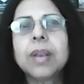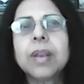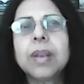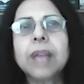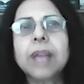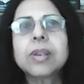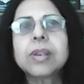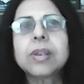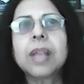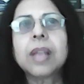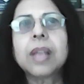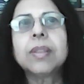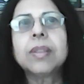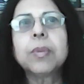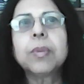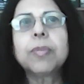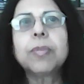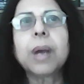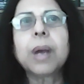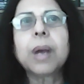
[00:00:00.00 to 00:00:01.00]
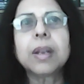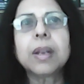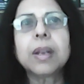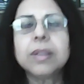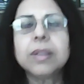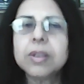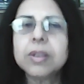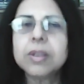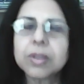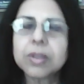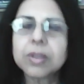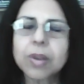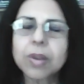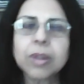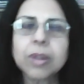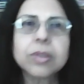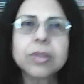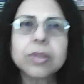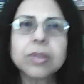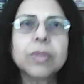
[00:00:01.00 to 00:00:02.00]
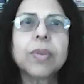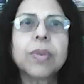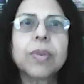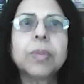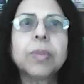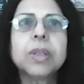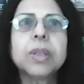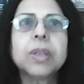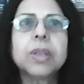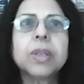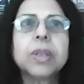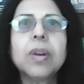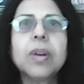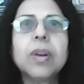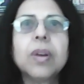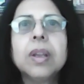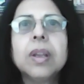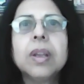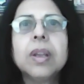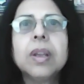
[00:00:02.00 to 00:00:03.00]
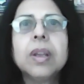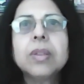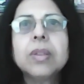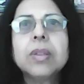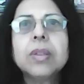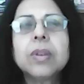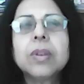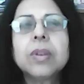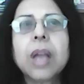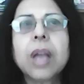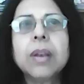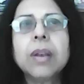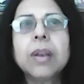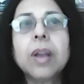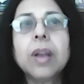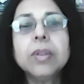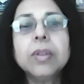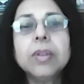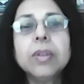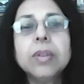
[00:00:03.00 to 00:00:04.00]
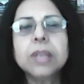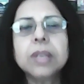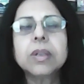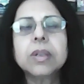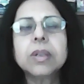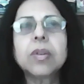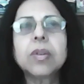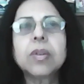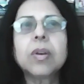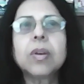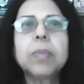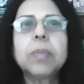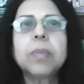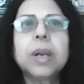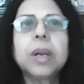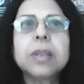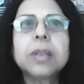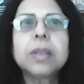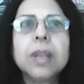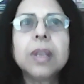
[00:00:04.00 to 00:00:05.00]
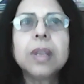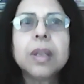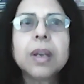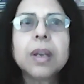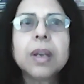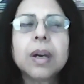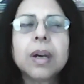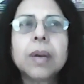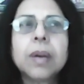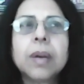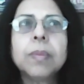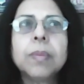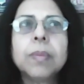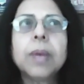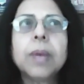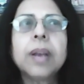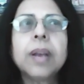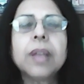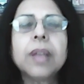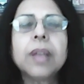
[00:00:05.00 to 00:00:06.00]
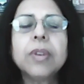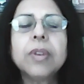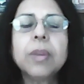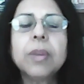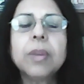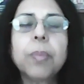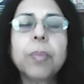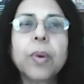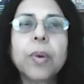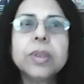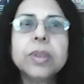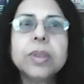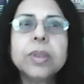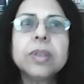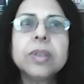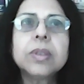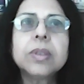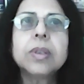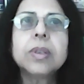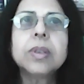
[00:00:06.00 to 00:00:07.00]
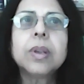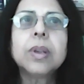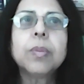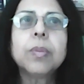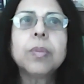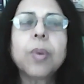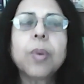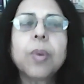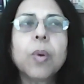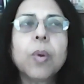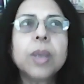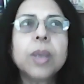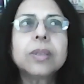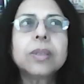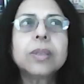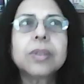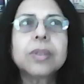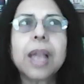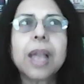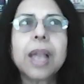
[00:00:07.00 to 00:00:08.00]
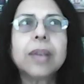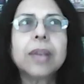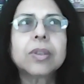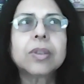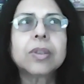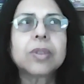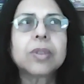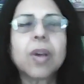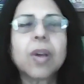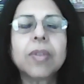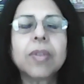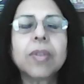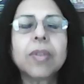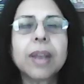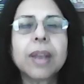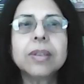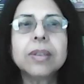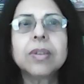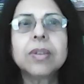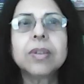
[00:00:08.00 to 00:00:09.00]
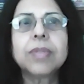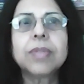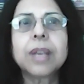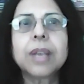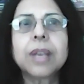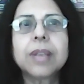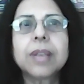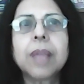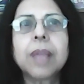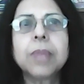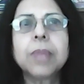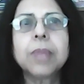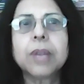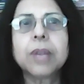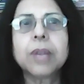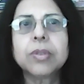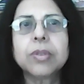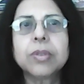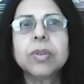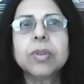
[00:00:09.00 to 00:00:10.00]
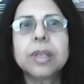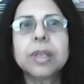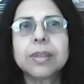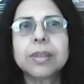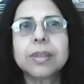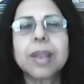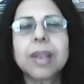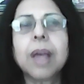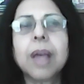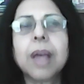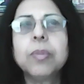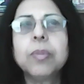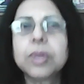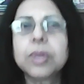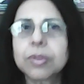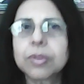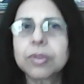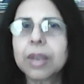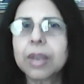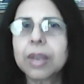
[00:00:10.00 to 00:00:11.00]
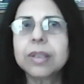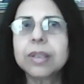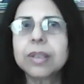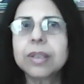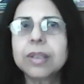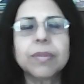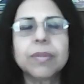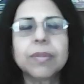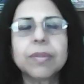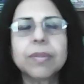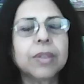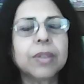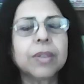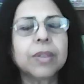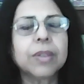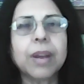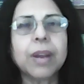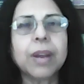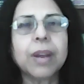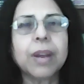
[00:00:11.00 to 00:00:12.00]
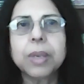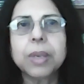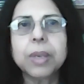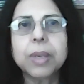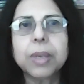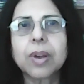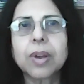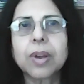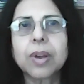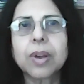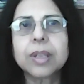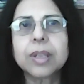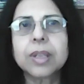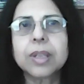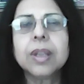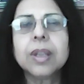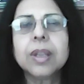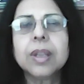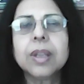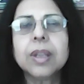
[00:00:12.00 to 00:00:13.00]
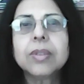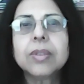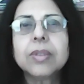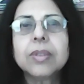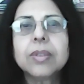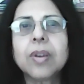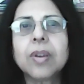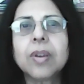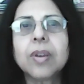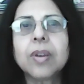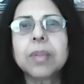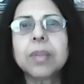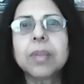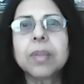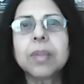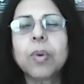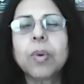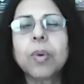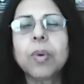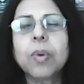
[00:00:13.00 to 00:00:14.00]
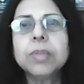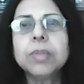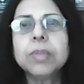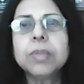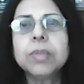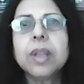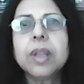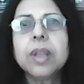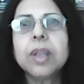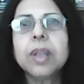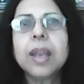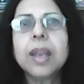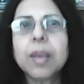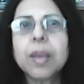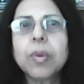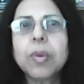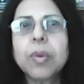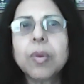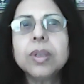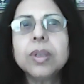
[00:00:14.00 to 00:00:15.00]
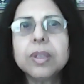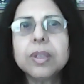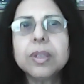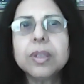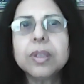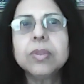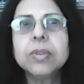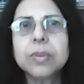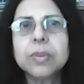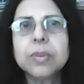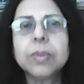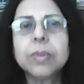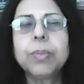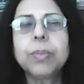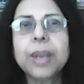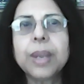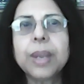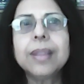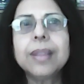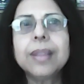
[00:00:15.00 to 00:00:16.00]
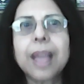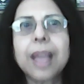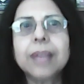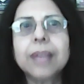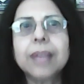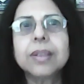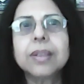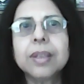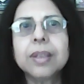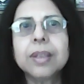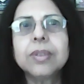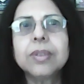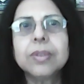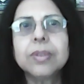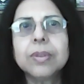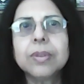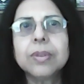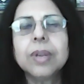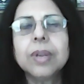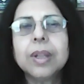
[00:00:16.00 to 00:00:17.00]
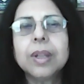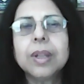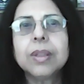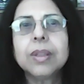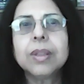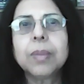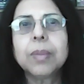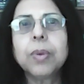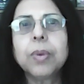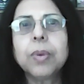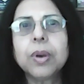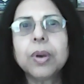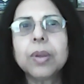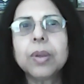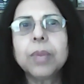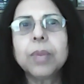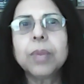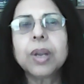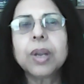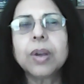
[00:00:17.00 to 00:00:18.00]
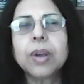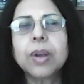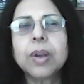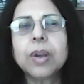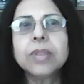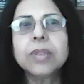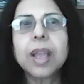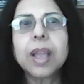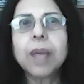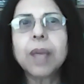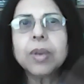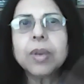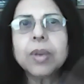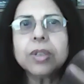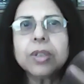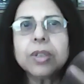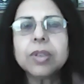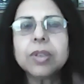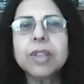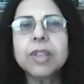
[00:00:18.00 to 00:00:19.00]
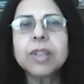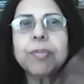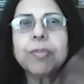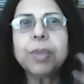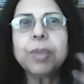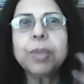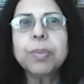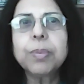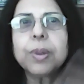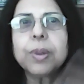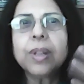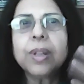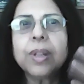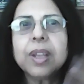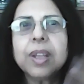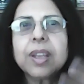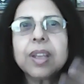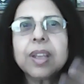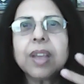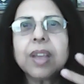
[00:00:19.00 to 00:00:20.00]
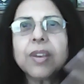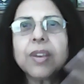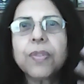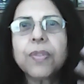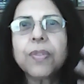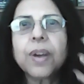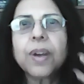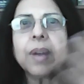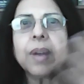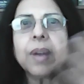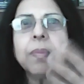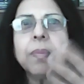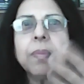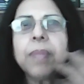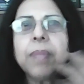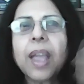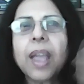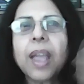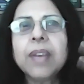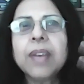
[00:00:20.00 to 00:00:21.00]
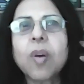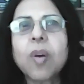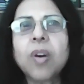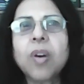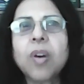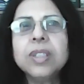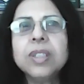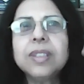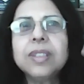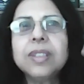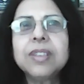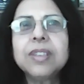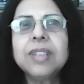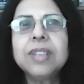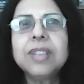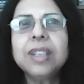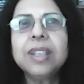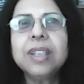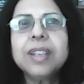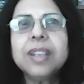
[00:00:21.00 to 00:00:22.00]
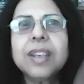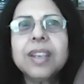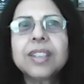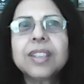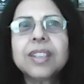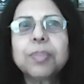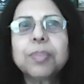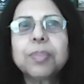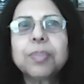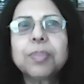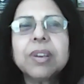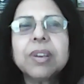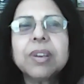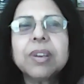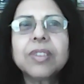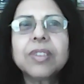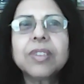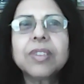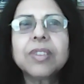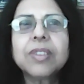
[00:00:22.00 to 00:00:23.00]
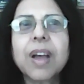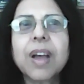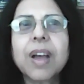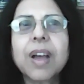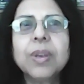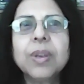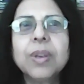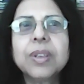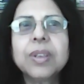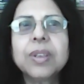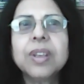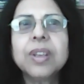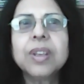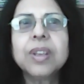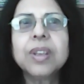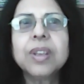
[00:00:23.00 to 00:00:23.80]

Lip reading: national anthem of Bangladesh, is also from Tagore. So, and not only Tagore, but another important poet slash songwriter of that time, Nazrul Islam, was writing these very patriotic songs and poems. And I wanted to bring that into the book because I wanted to give people kind of an auditory experience of how it